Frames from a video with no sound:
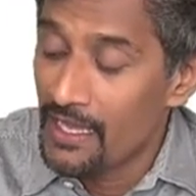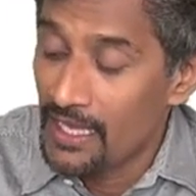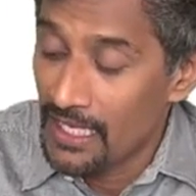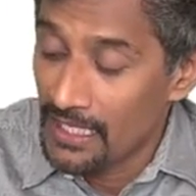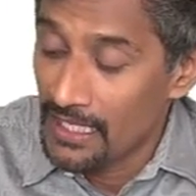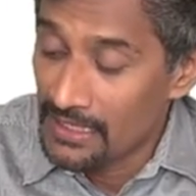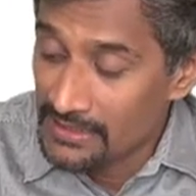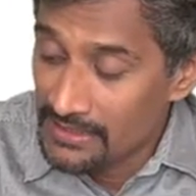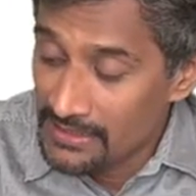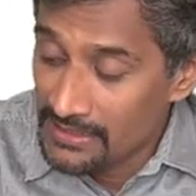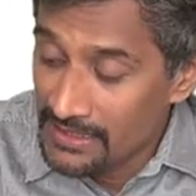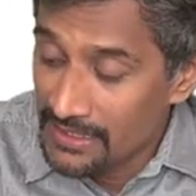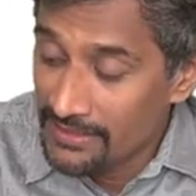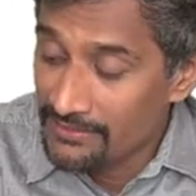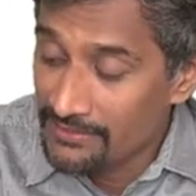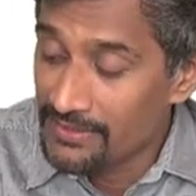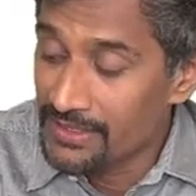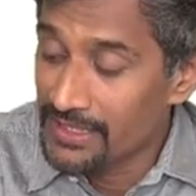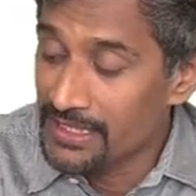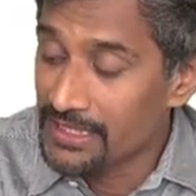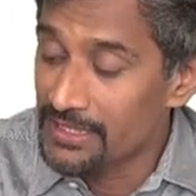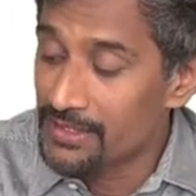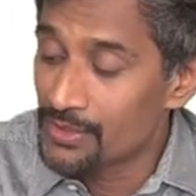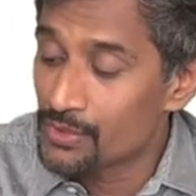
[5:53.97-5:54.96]
and
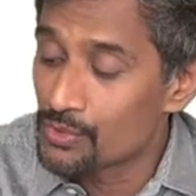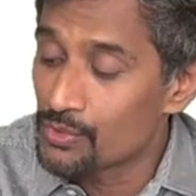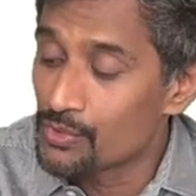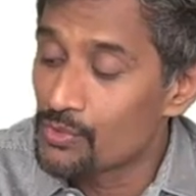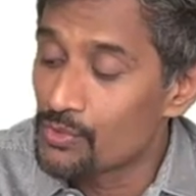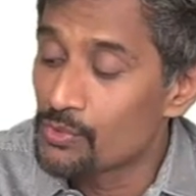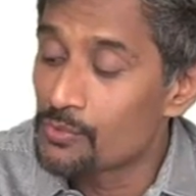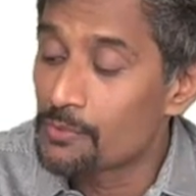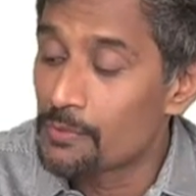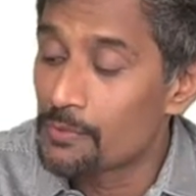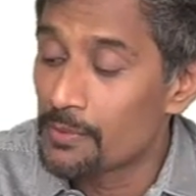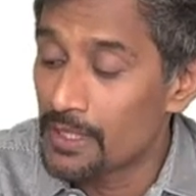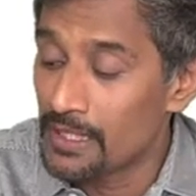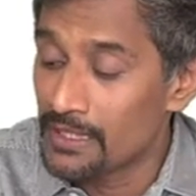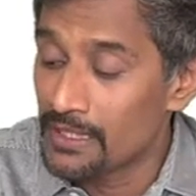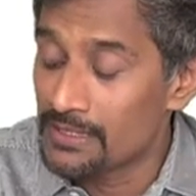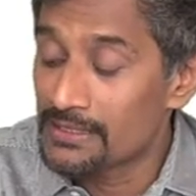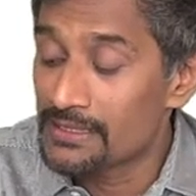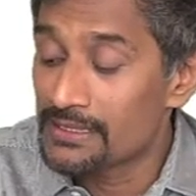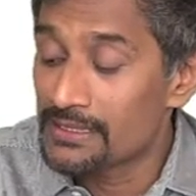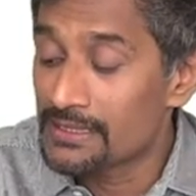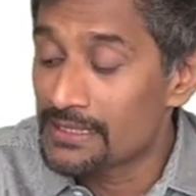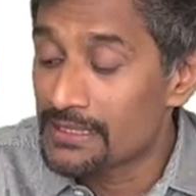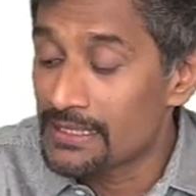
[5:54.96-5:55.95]
72
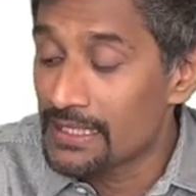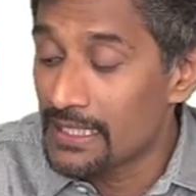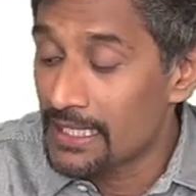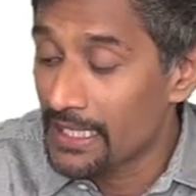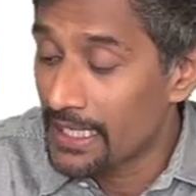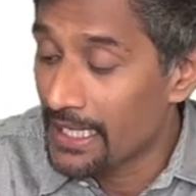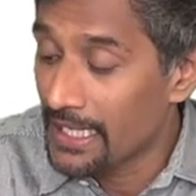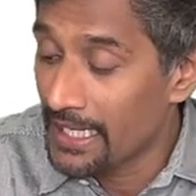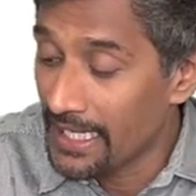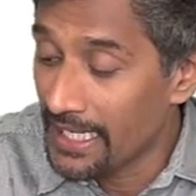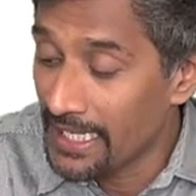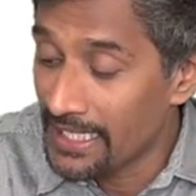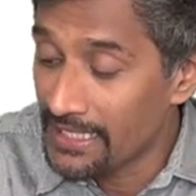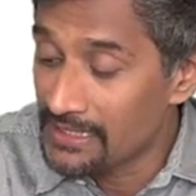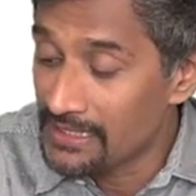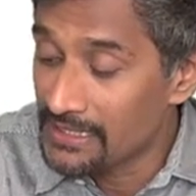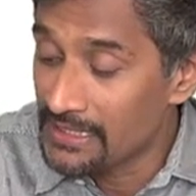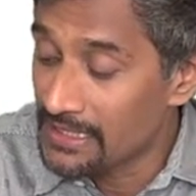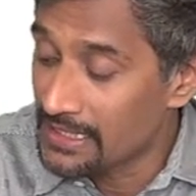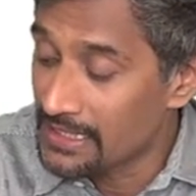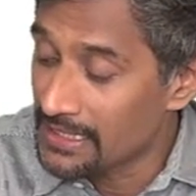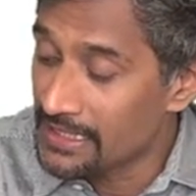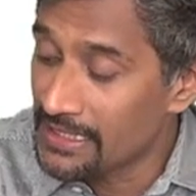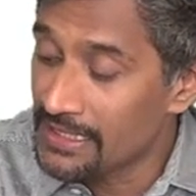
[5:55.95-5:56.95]
plus
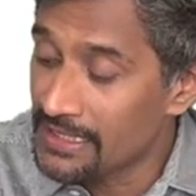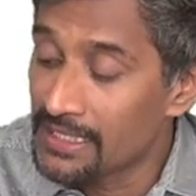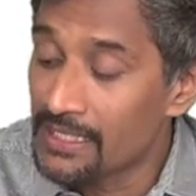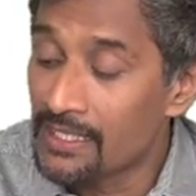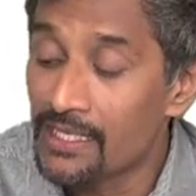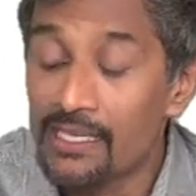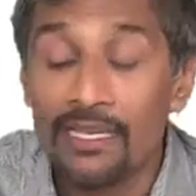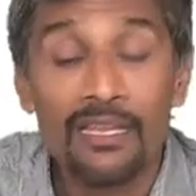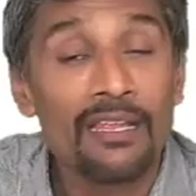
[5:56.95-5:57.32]
18